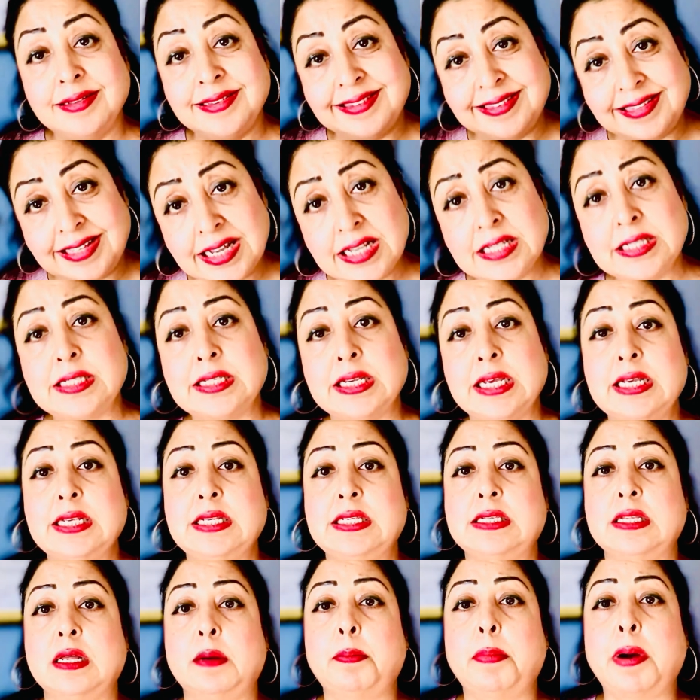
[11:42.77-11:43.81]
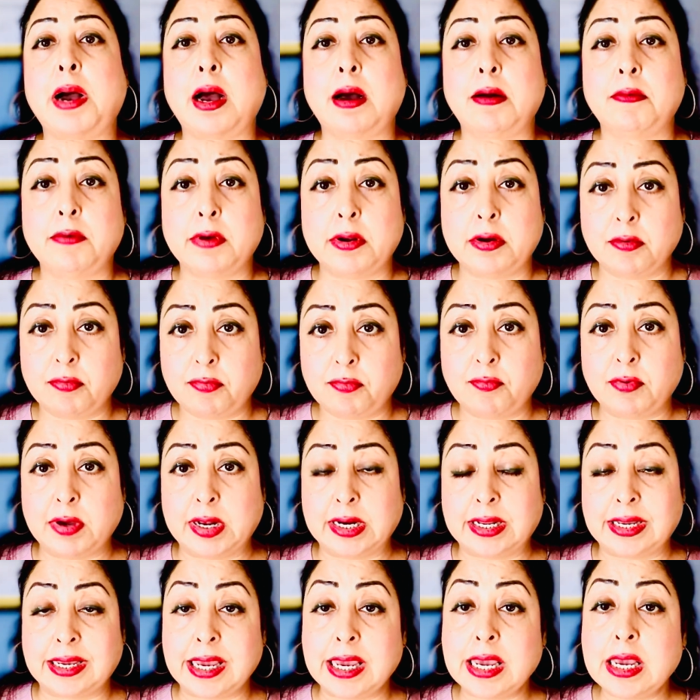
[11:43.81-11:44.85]
This is the power of
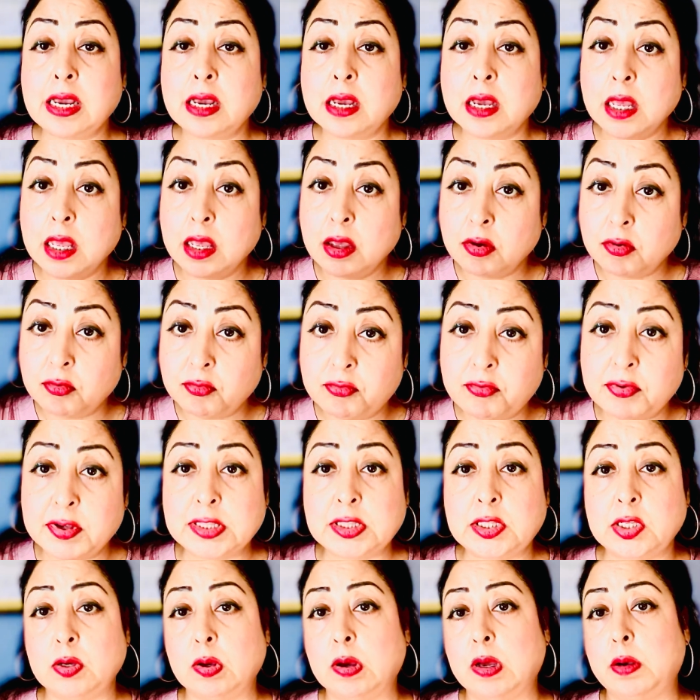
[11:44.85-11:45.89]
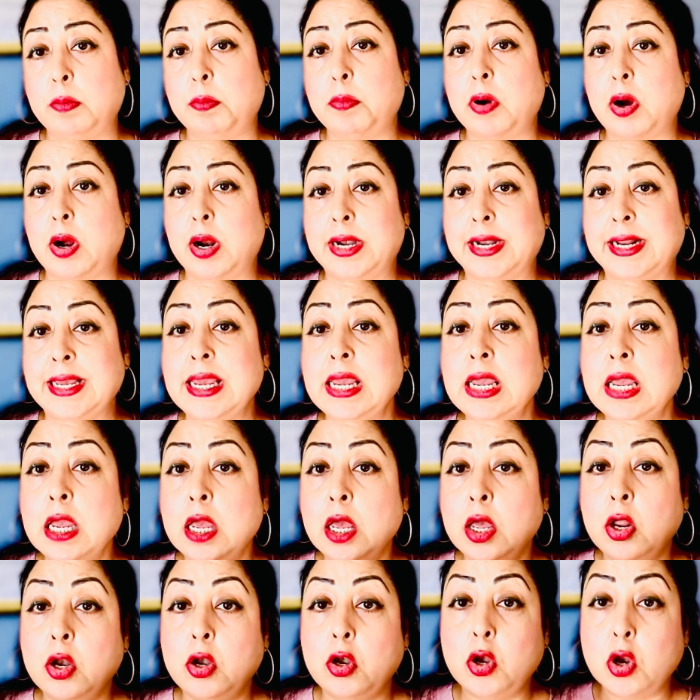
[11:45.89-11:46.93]
working with your body,
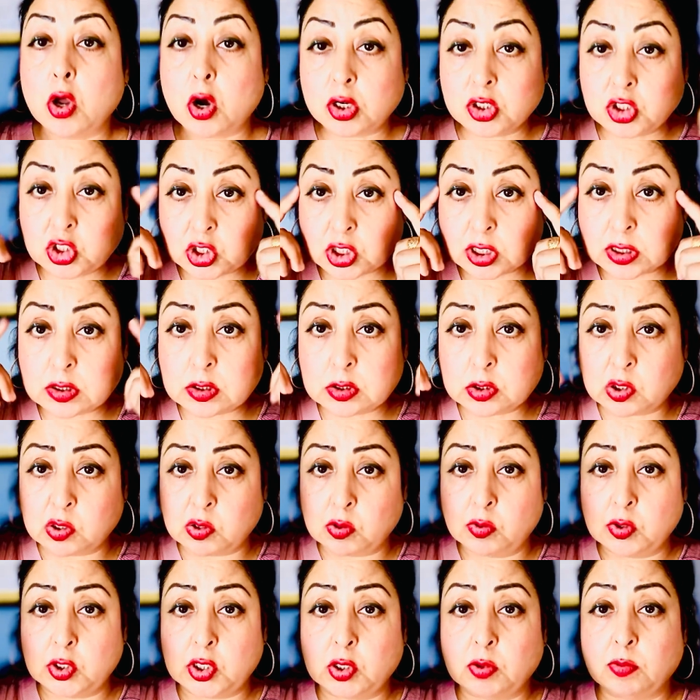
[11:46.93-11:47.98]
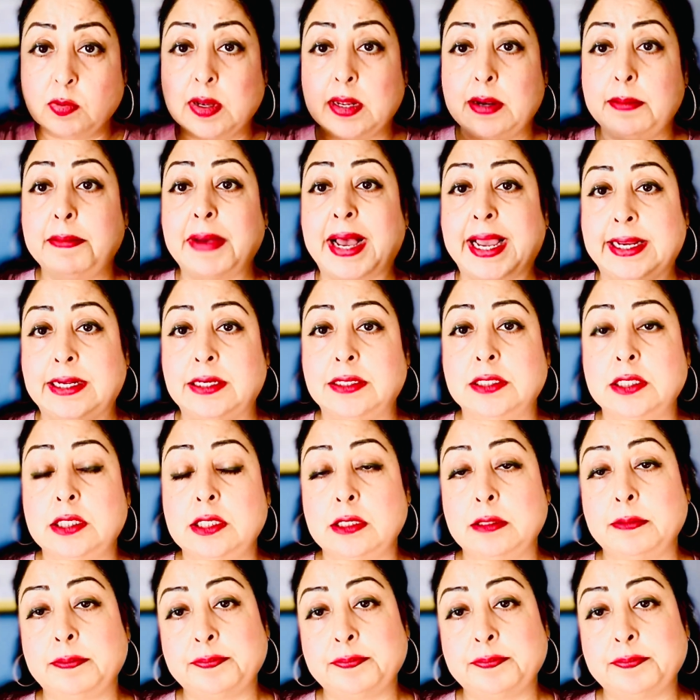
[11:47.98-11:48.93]
not just through your mind.